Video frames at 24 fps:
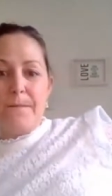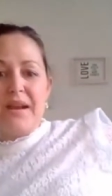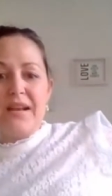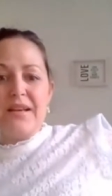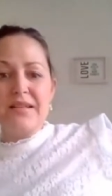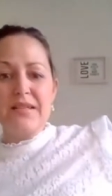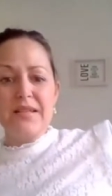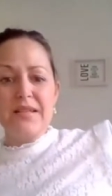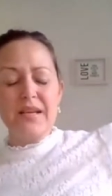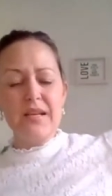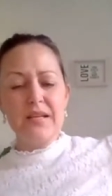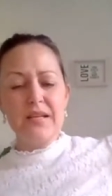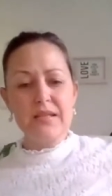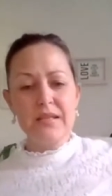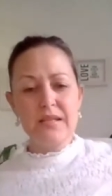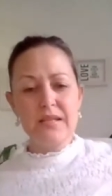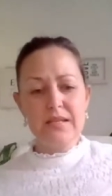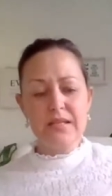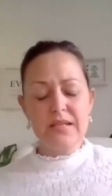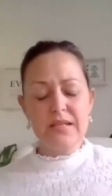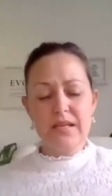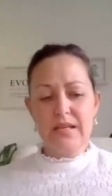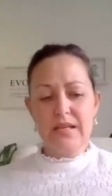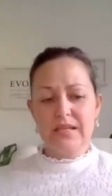That it's, it's,
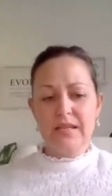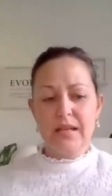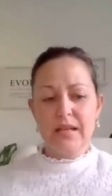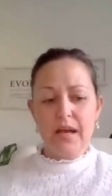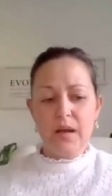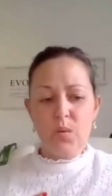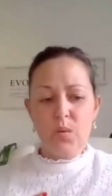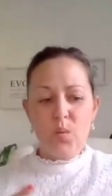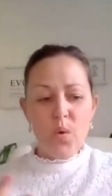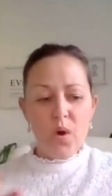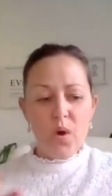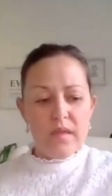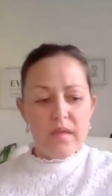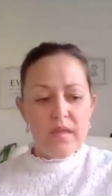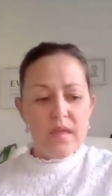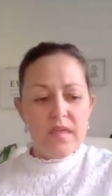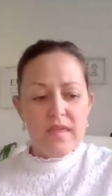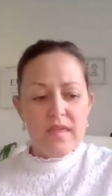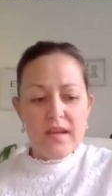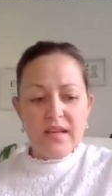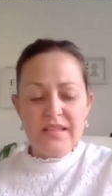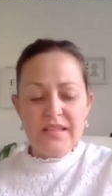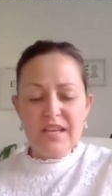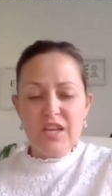it's, it's like, what are the
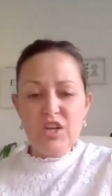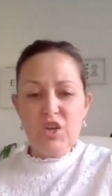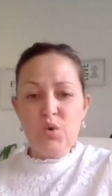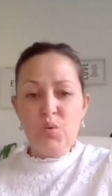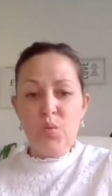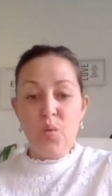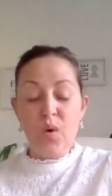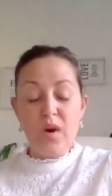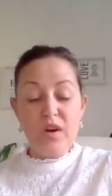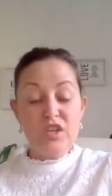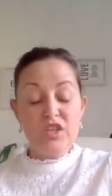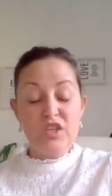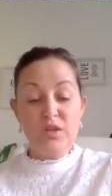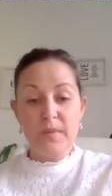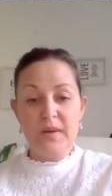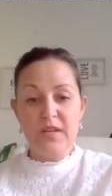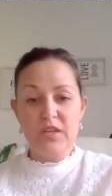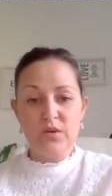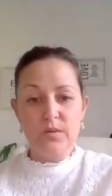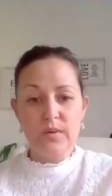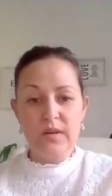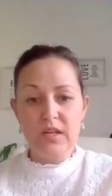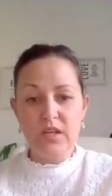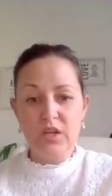things that you want to be
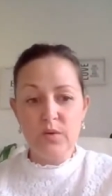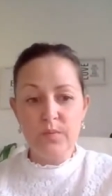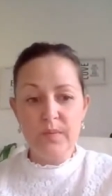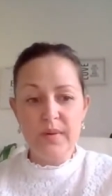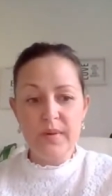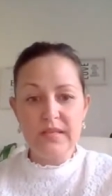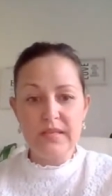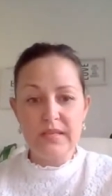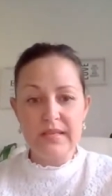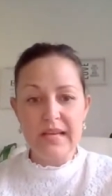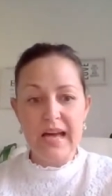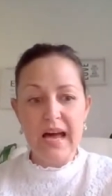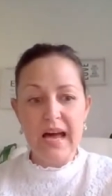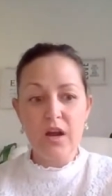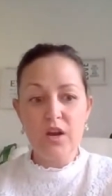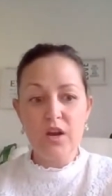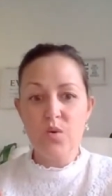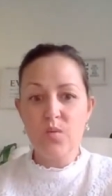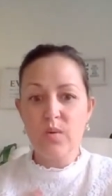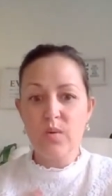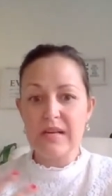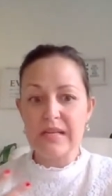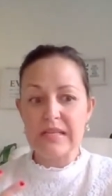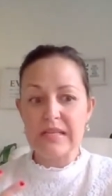doing in your business? How do
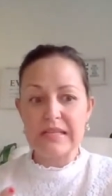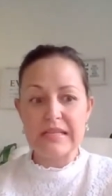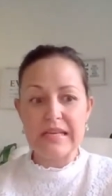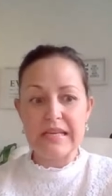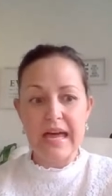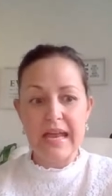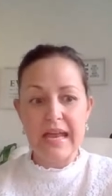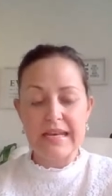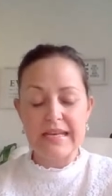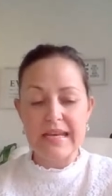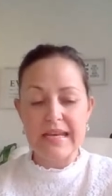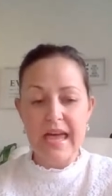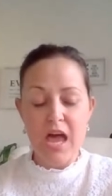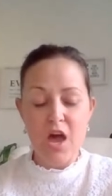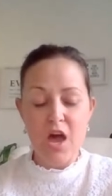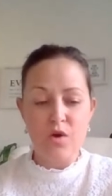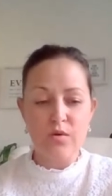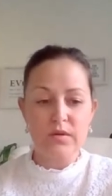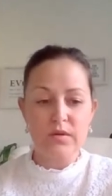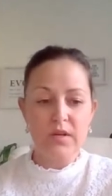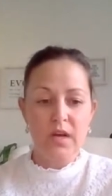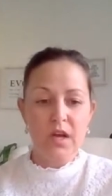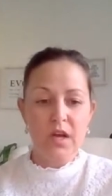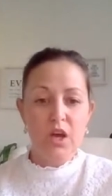you want to stand
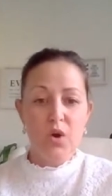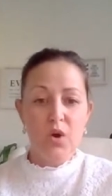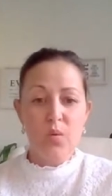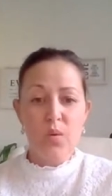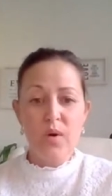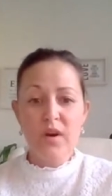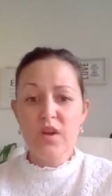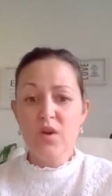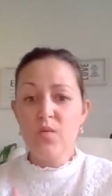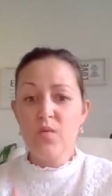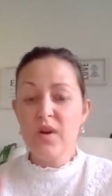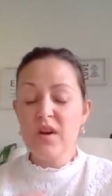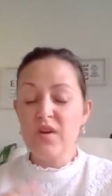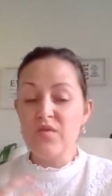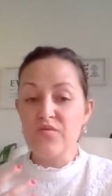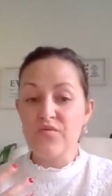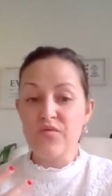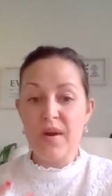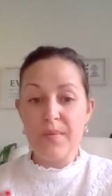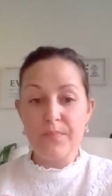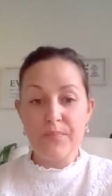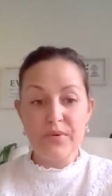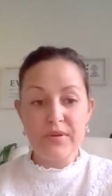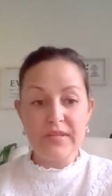out? What do you want to
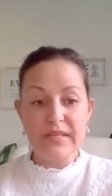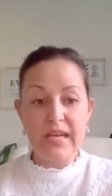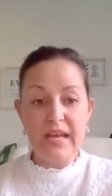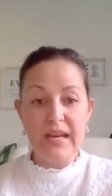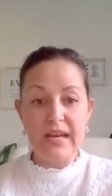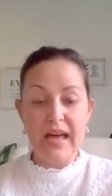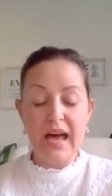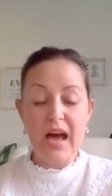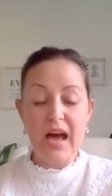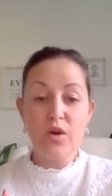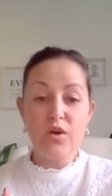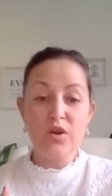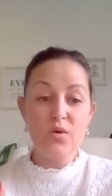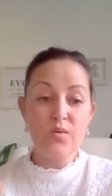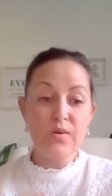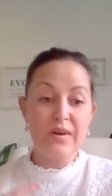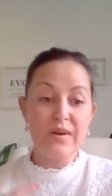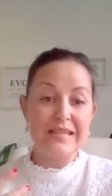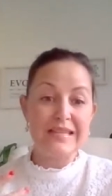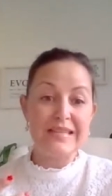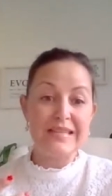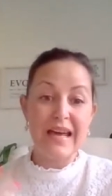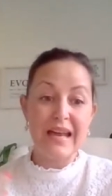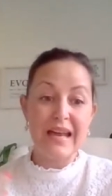represent? How do you
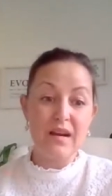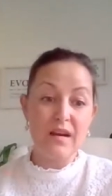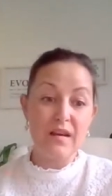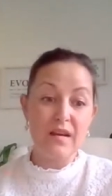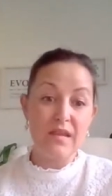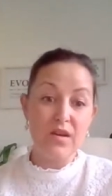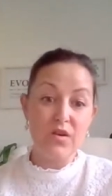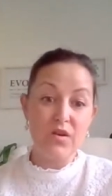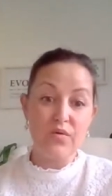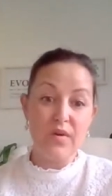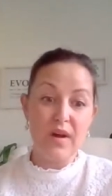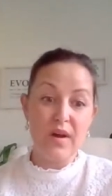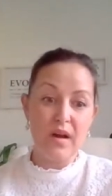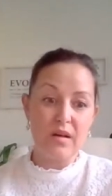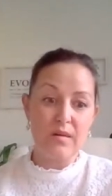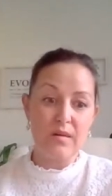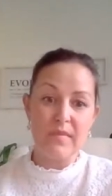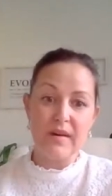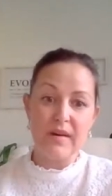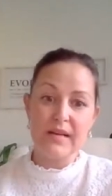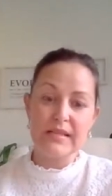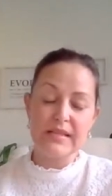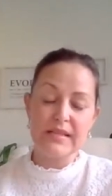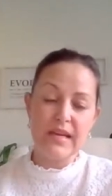want to stand out in the crowd
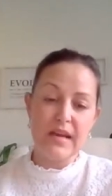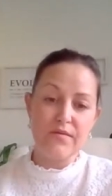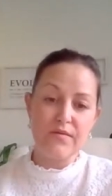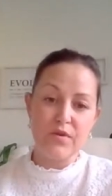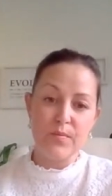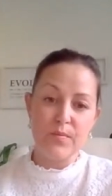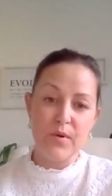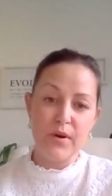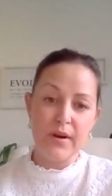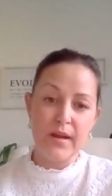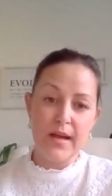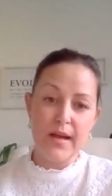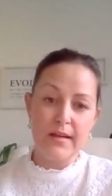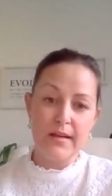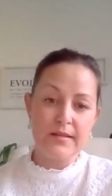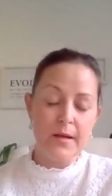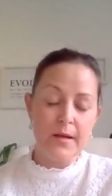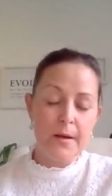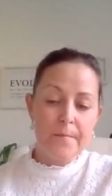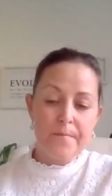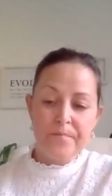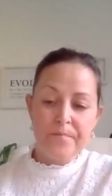amongst everybody else?